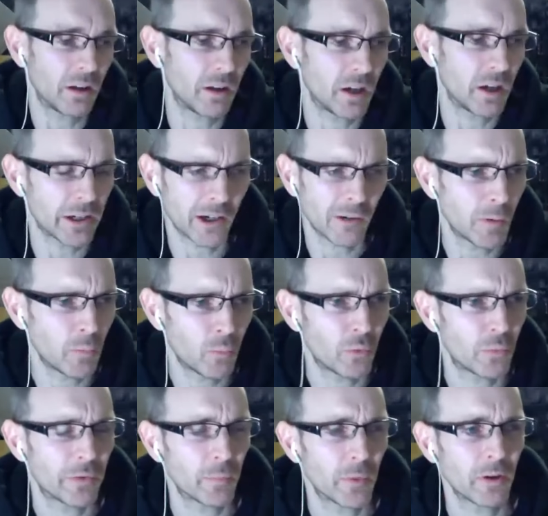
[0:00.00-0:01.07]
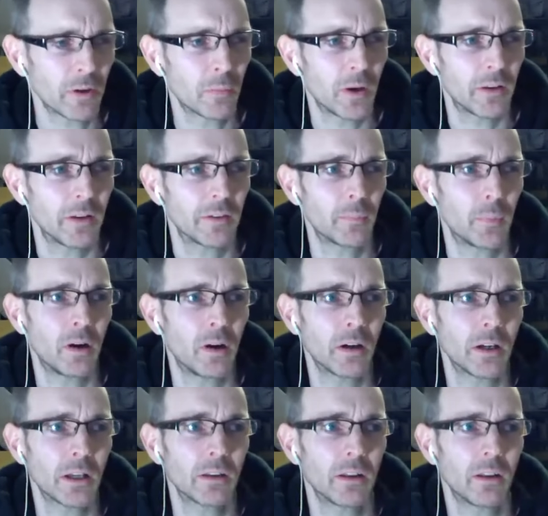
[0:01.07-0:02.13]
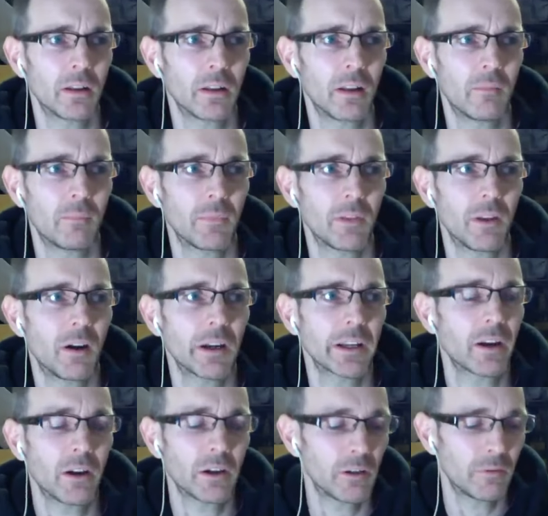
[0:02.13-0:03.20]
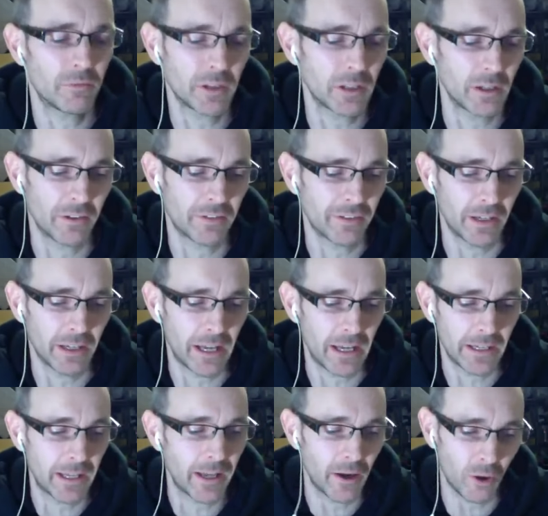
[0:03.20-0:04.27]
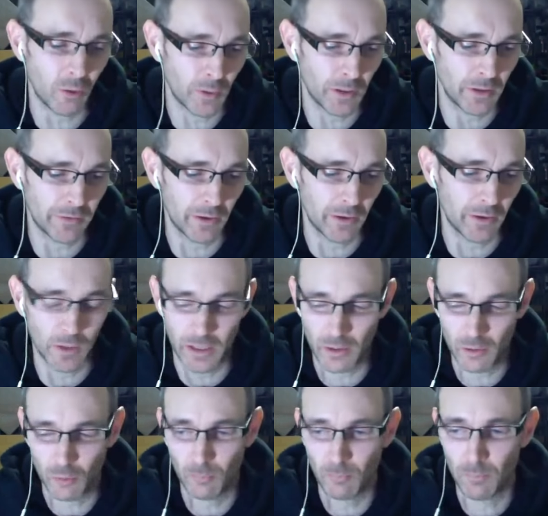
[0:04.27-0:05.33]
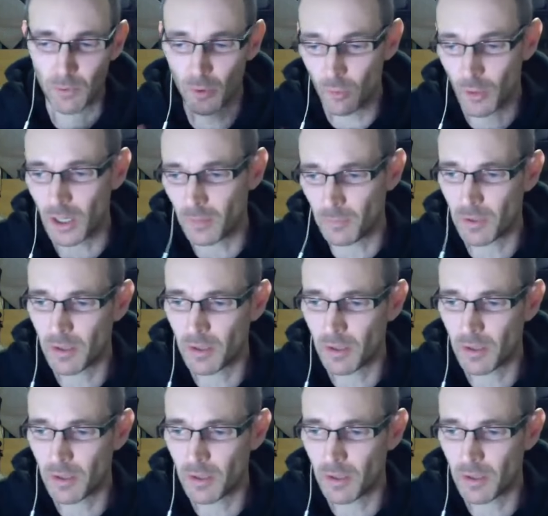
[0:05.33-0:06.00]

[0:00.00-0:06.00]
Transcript: I can't remember if we spoke about this, but I, I kind of didn't seek any help until it all blew up.